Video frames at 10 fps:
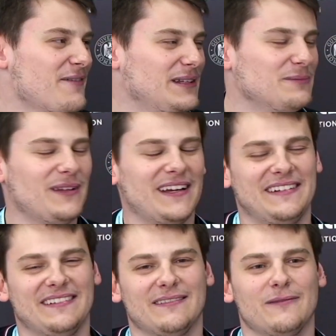heavily
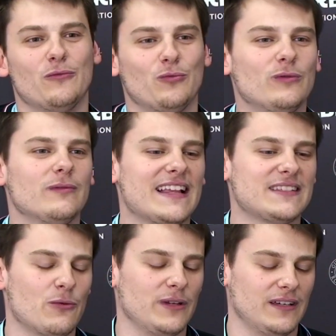implied.
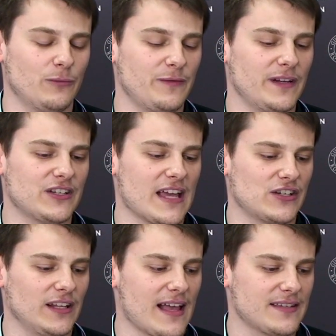We finished
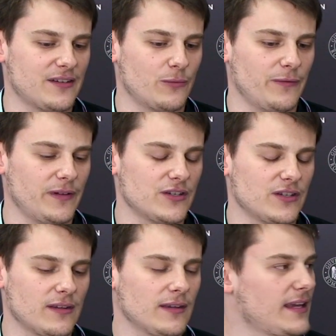actually last year. We
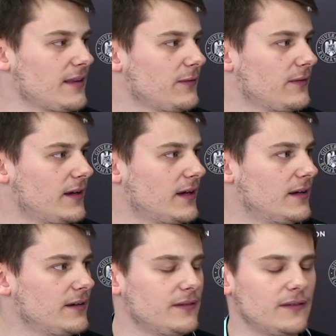finished
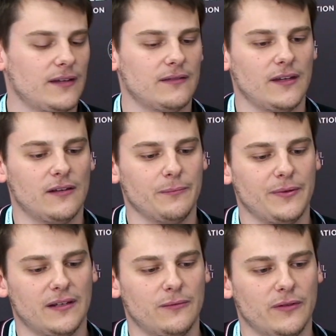10th in the
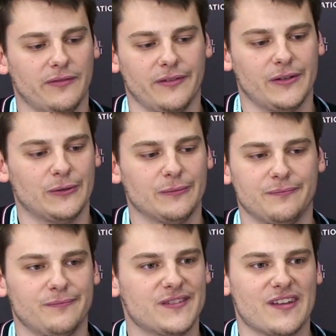Olympiad with
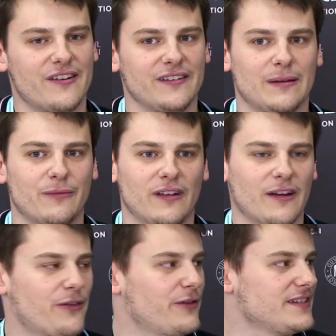starting number
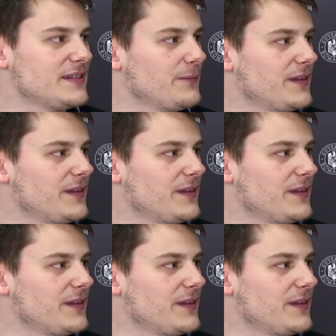like 30 something,